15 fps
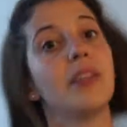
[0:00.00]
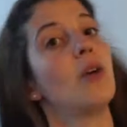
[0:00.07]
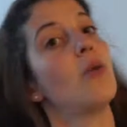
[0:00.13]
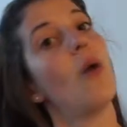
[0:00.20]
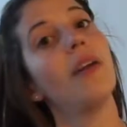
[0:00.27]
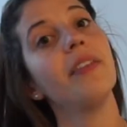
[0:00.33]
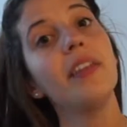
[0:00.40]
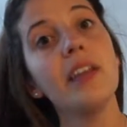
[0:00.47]
The
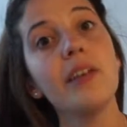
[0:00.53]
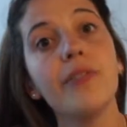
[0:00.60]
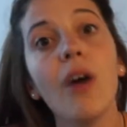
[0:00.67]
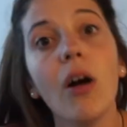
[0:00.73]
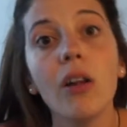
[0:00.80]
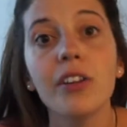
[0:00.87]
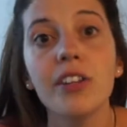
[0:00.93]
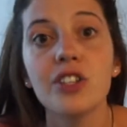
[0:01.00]
one that they
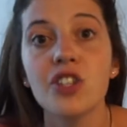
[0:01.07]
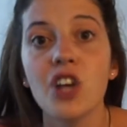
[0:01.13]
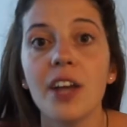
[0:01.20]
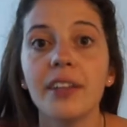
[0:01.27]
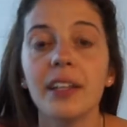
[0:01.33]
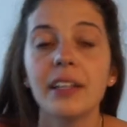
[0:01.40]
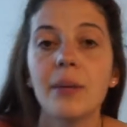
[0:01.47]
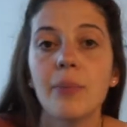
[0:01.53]
follow the
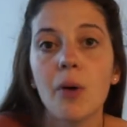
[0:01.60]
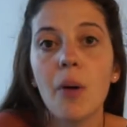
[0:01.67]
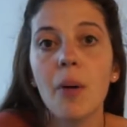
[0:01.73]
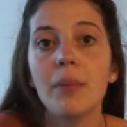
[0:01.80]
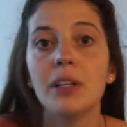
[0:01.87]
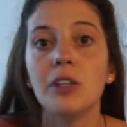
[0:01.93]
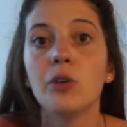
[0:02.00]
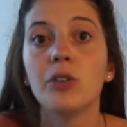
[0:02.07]
channel, they
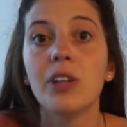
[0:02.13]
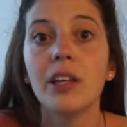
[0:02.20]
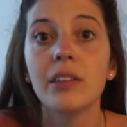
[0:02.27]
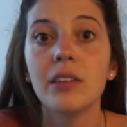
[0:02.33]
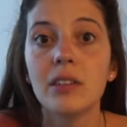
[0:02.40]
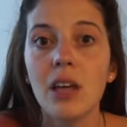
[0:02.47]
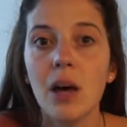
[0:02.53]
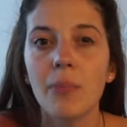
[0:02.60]
probably know that
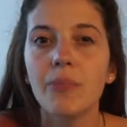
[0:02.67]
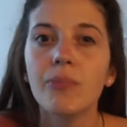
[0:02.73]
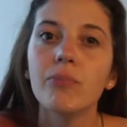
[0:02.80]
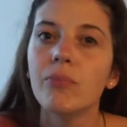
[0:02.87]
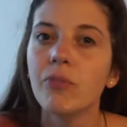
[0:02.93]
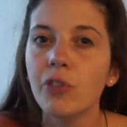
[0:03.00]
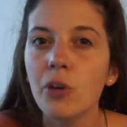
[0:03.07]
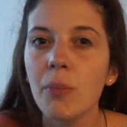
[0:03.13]

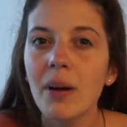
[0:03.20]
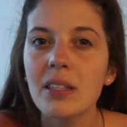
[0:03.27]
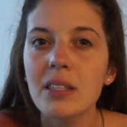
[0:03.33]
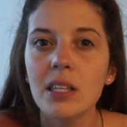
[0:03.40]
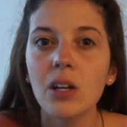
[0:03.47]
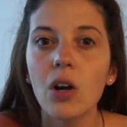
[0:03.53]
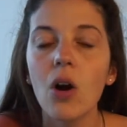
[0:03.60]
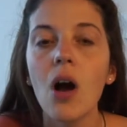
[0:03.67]
a few months
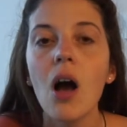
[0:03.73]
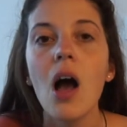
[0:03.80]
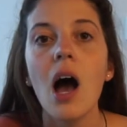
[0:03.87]
ago